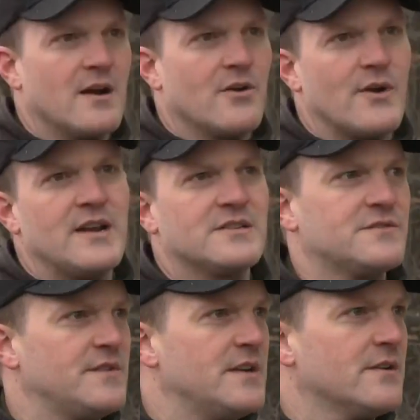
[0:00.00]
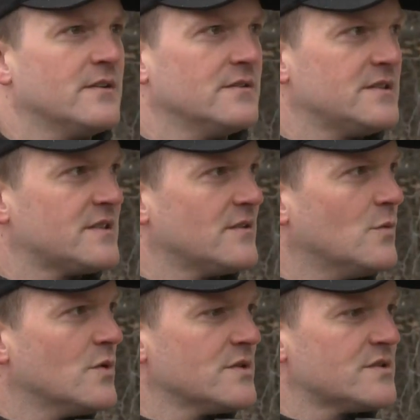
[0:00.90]
greatest fear, at least at the
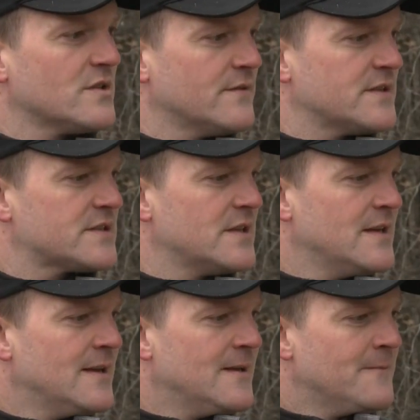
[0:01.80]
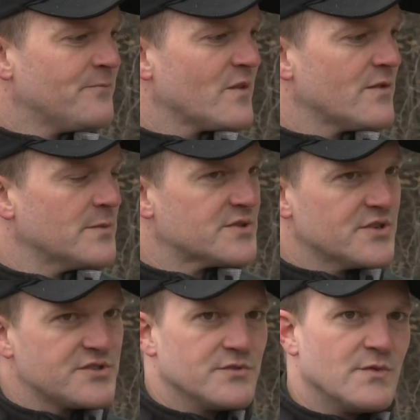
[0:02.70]
Warden Service, from a
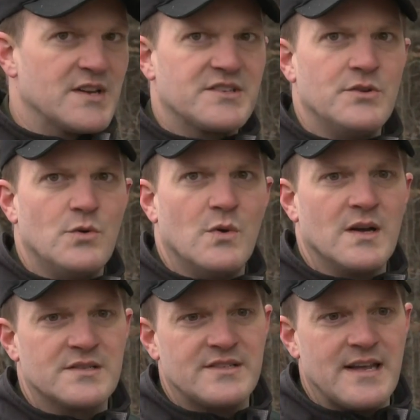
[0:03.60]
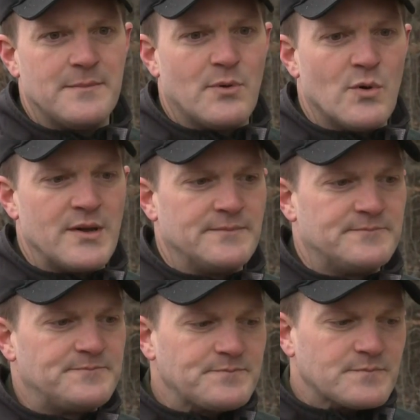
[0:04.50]
search and rescue uh, standpoint,
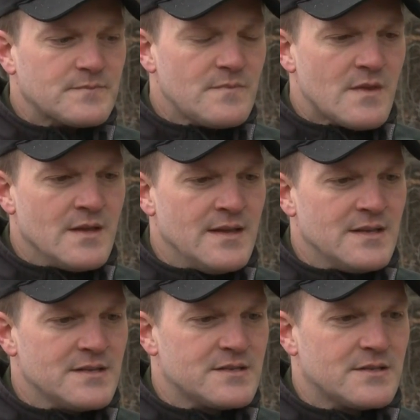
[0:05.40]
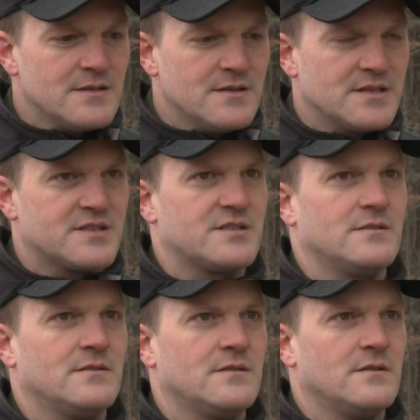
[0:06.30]
is this
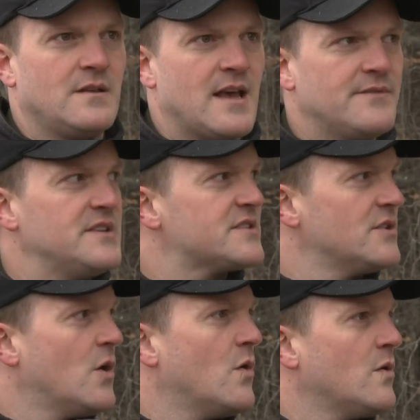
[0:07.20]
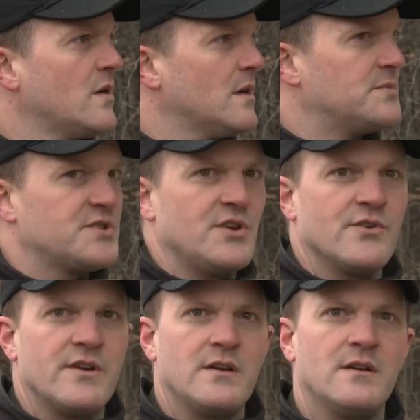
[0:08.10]
heavy snow
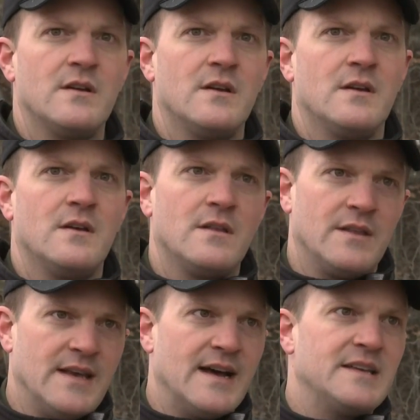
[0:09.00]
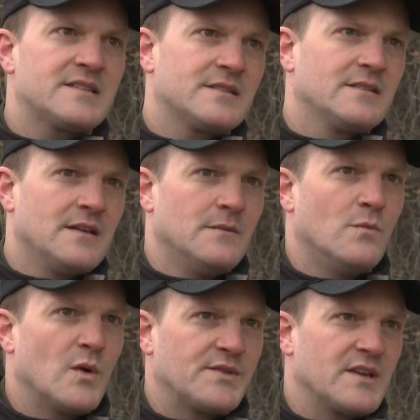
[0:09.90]
obscuring the ice
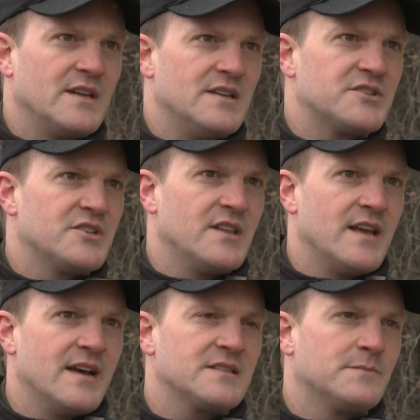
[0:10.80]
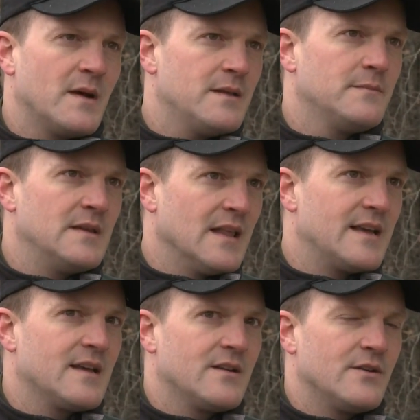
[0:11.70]
and what the condition of the ice might be
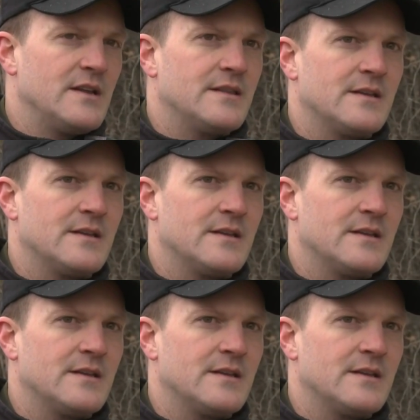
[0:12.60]
like underneath